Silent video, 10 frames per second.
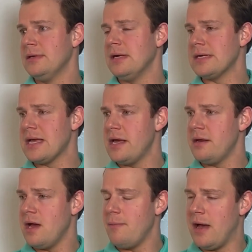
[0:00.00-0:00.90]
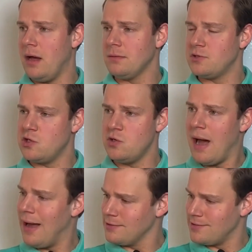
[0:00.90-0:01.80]
again, about 2
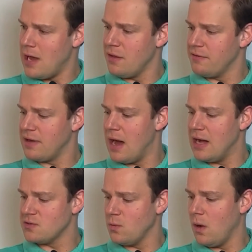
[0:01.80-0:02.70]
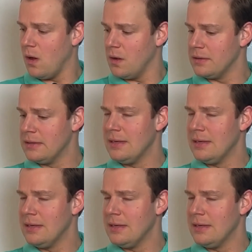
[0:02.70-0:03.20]
miles south of Cotswold,